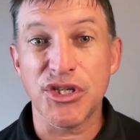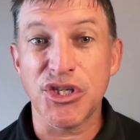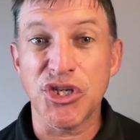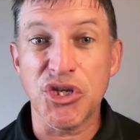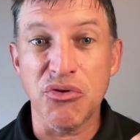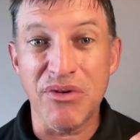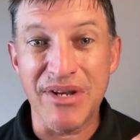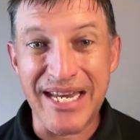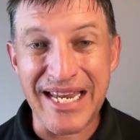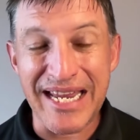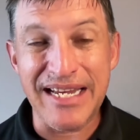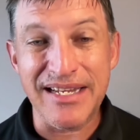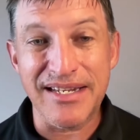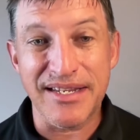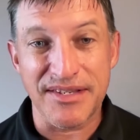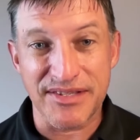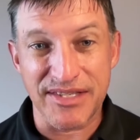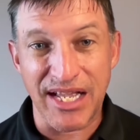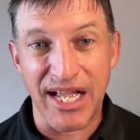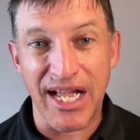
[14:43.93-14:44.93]
unique
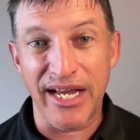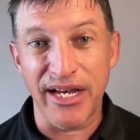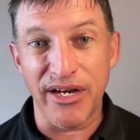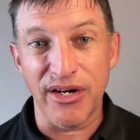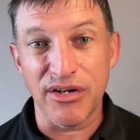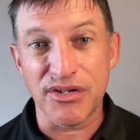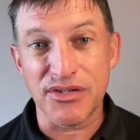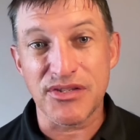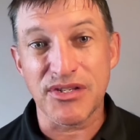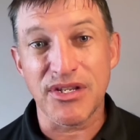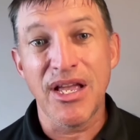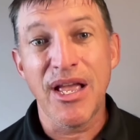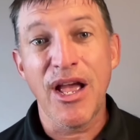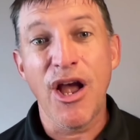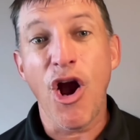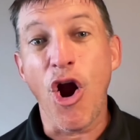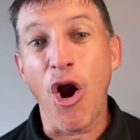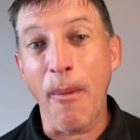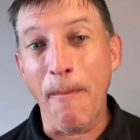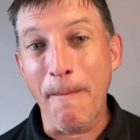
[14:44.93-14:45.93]
desires
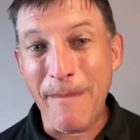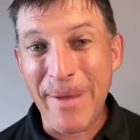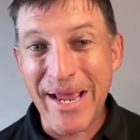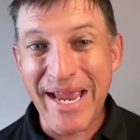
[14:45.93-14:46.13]
are